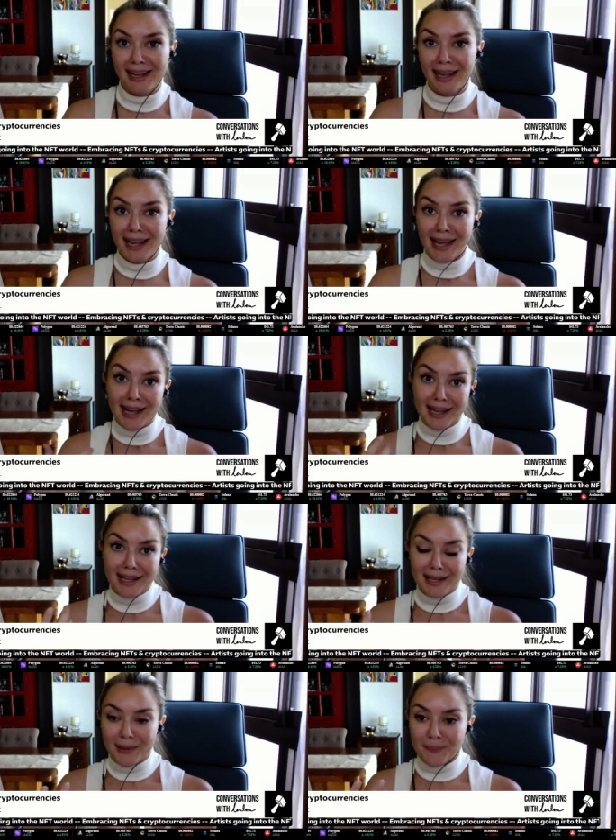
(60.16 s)
I
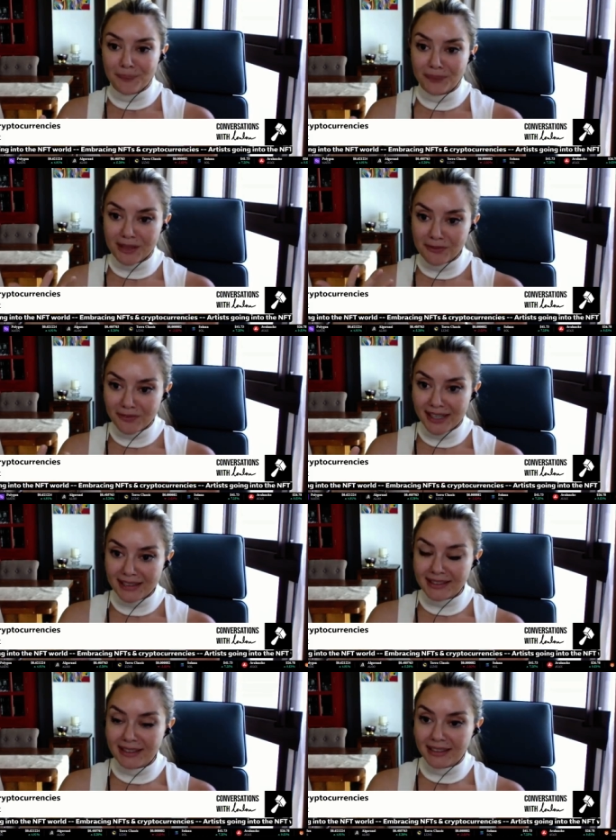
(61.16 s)
um,
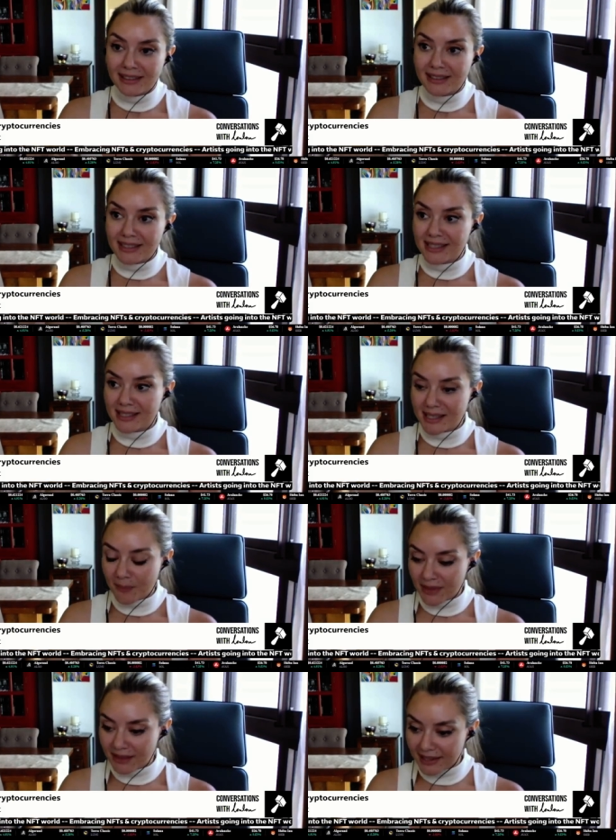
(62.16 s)
felt this is
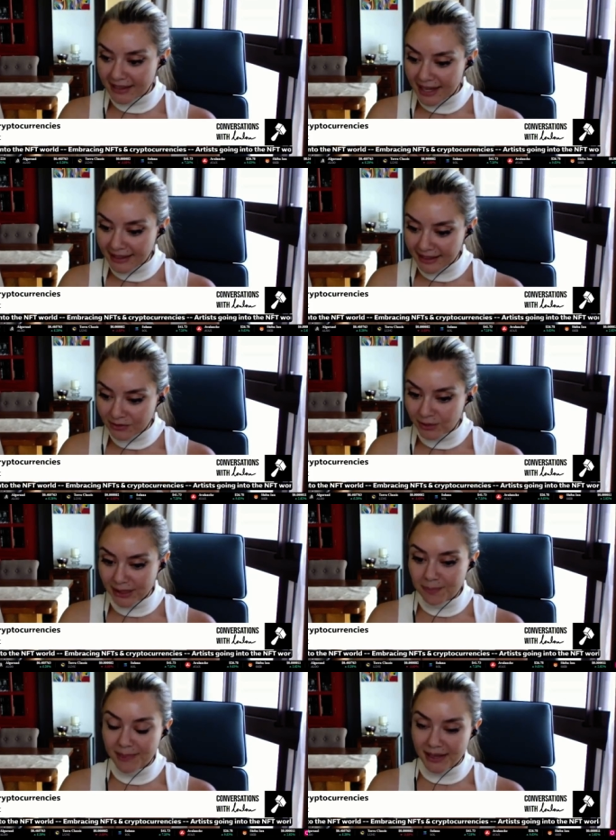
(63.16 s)
something that I can
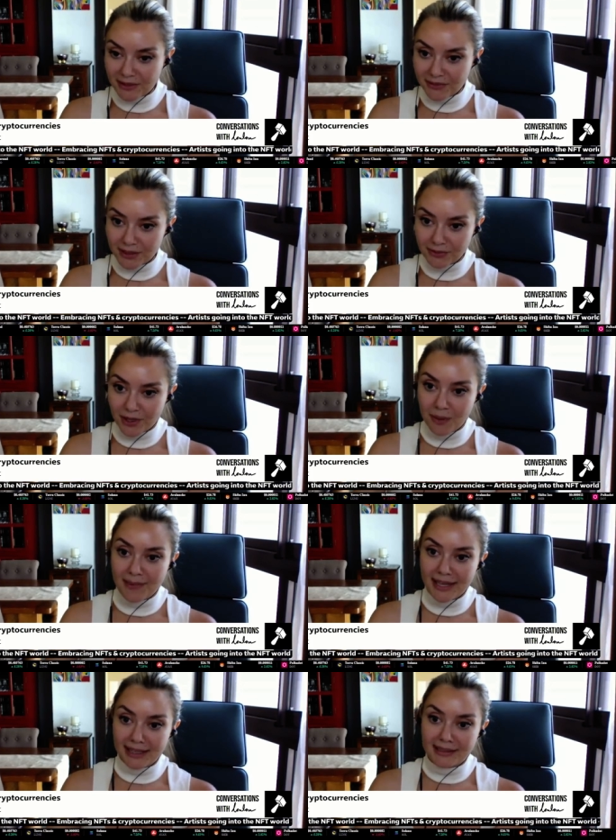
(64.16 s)
really benefit
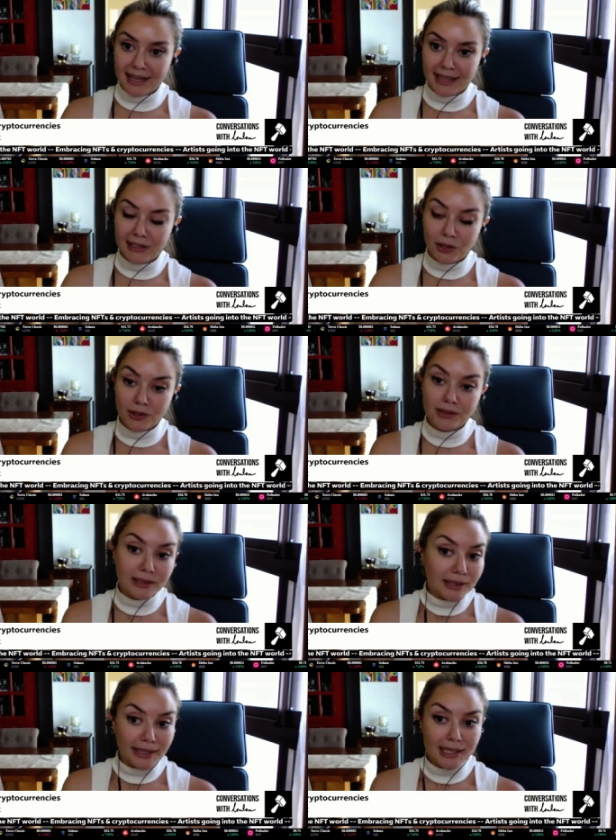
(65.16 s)
from, and I
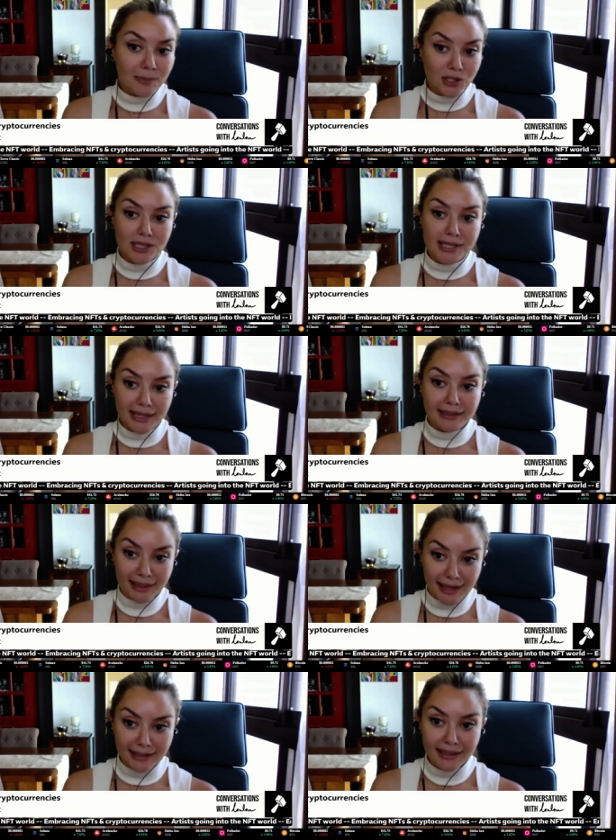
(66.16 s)
learned as much as I
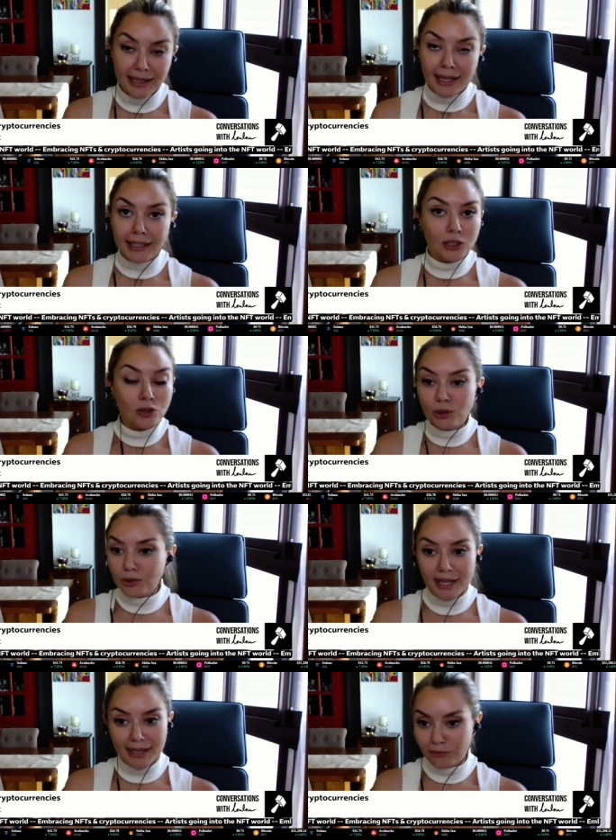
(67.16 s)
can. You
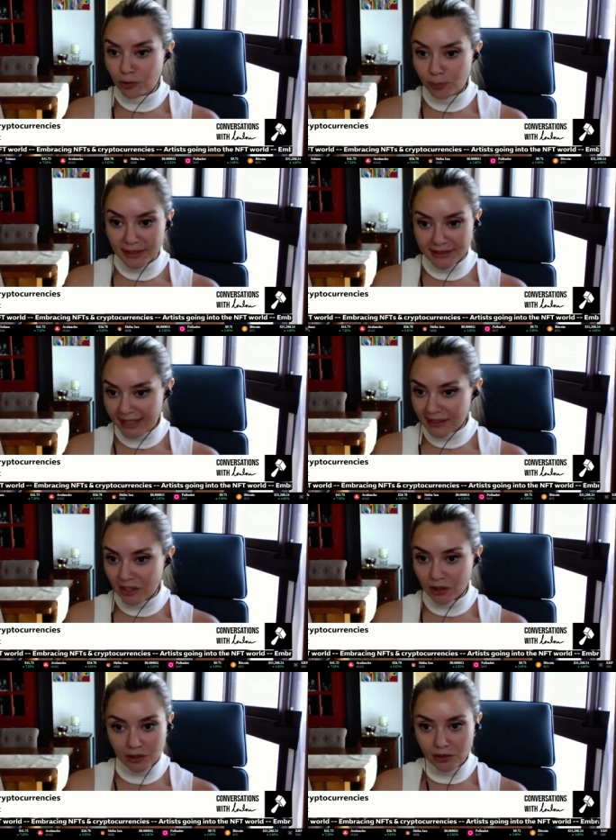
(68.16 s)
don't have to mm-hmm. be
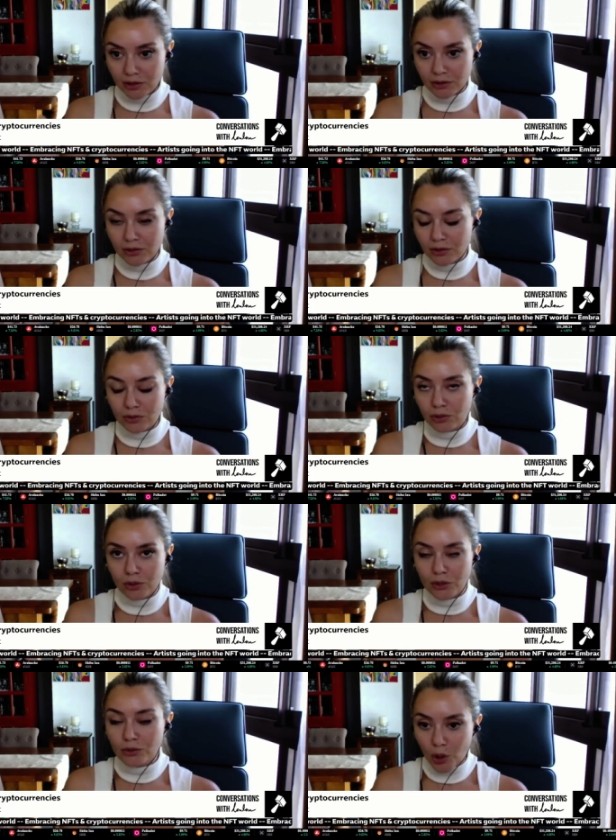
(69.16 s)
technical or you
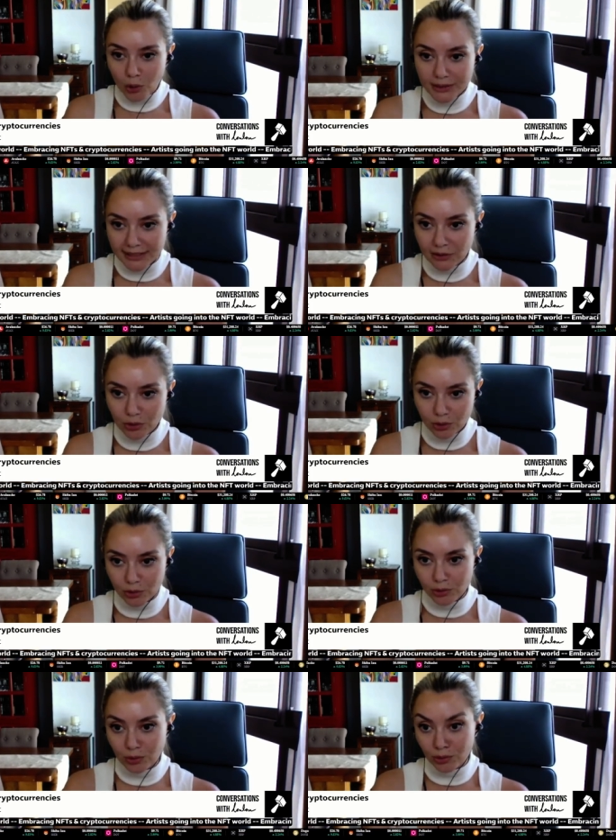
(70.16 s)
to learn coding
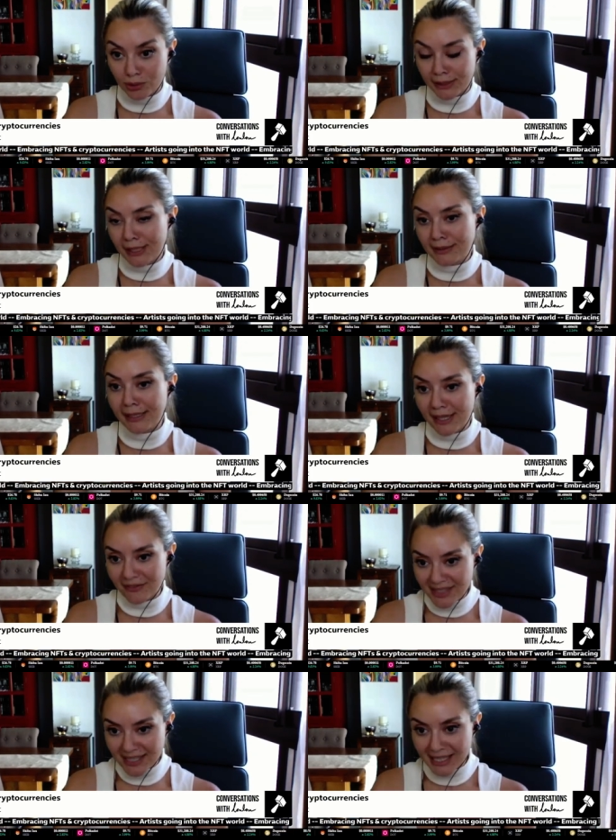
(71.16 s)
to, to create N
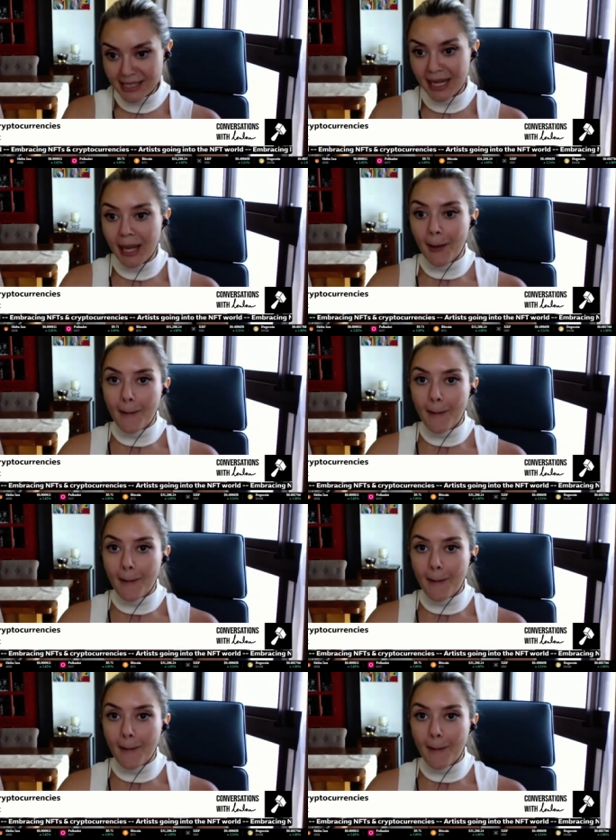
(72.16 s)
F Ts,